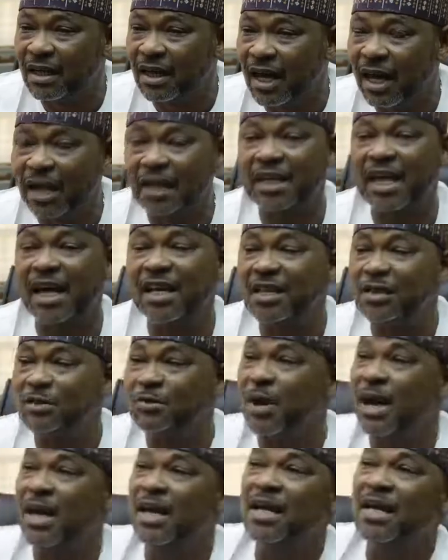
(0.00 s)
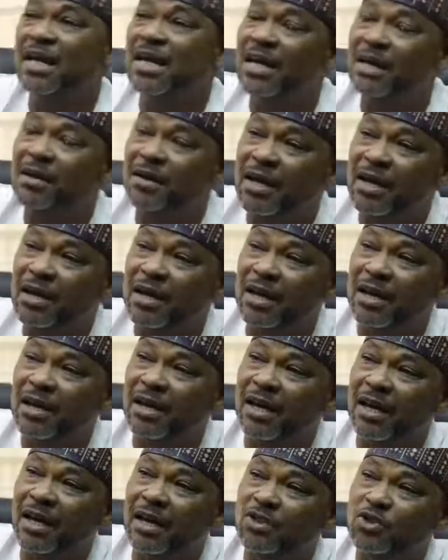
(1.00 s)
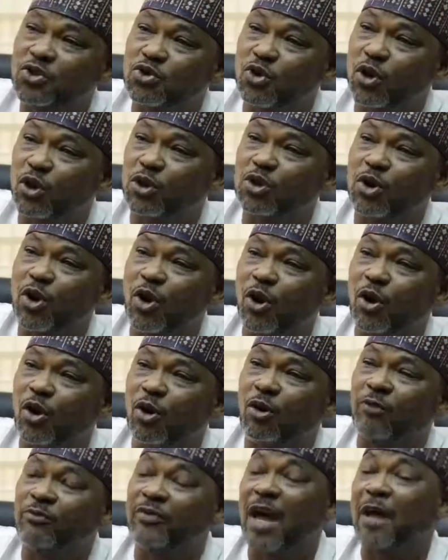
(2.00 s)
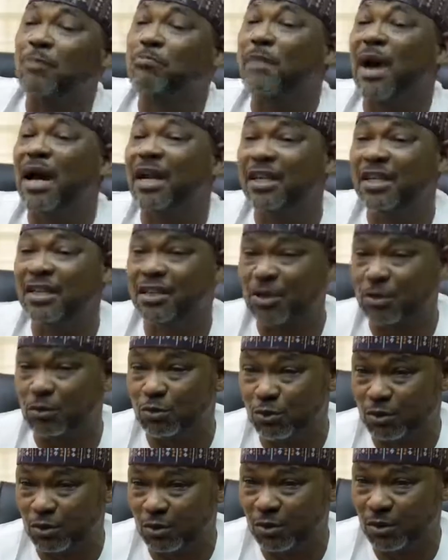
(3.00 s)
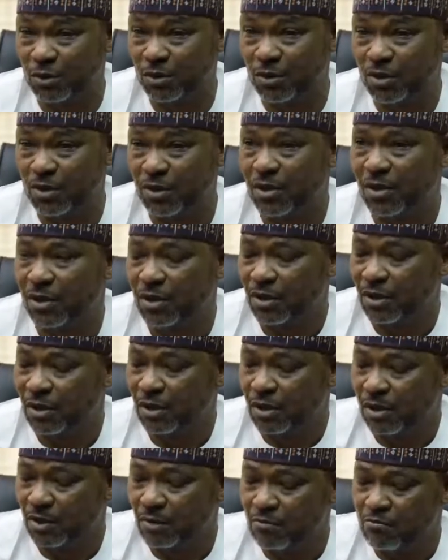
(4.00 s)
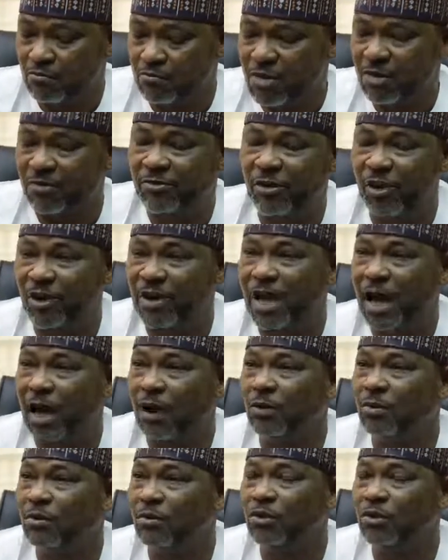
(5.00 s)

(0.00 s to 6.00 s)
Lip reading: And that is why a structure of that magnitude, before now,